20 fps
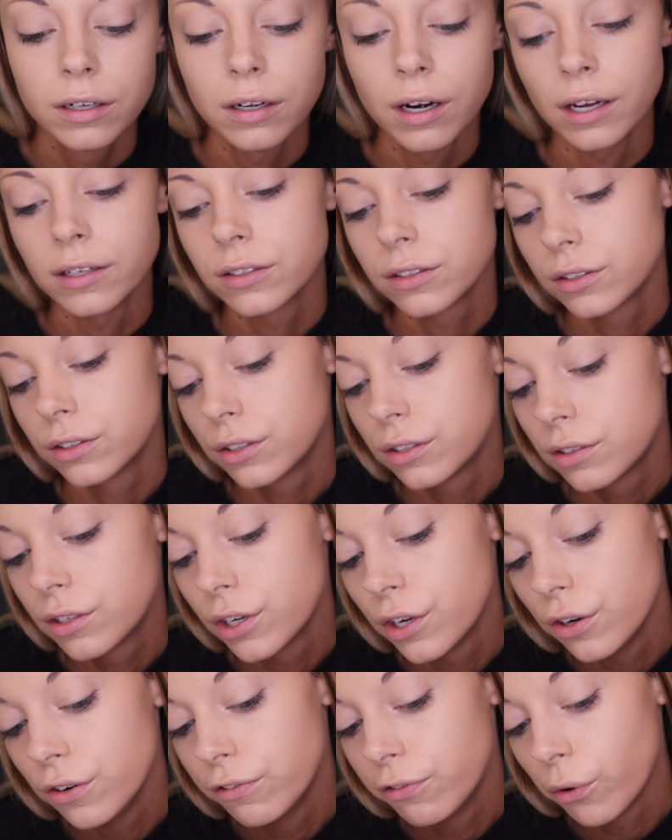Not
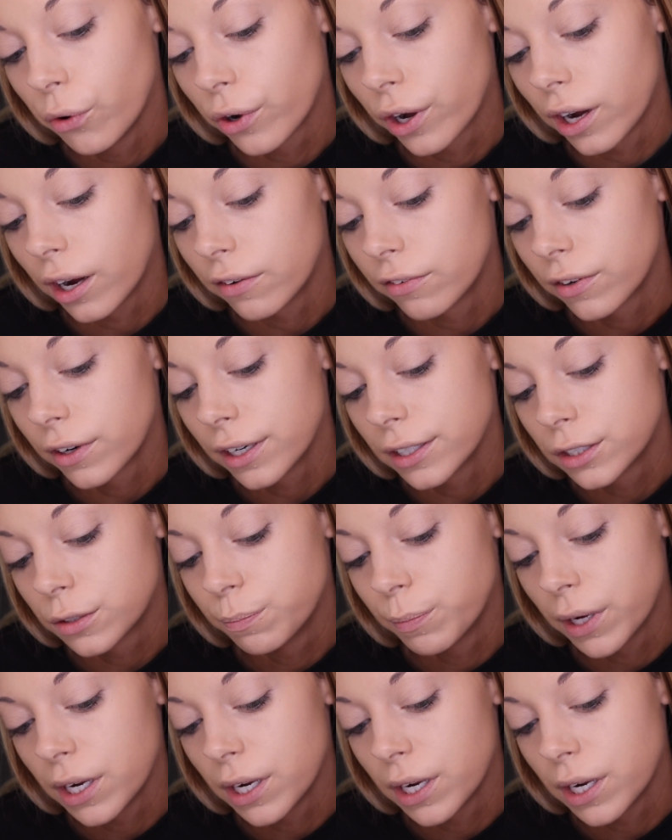too full coverage,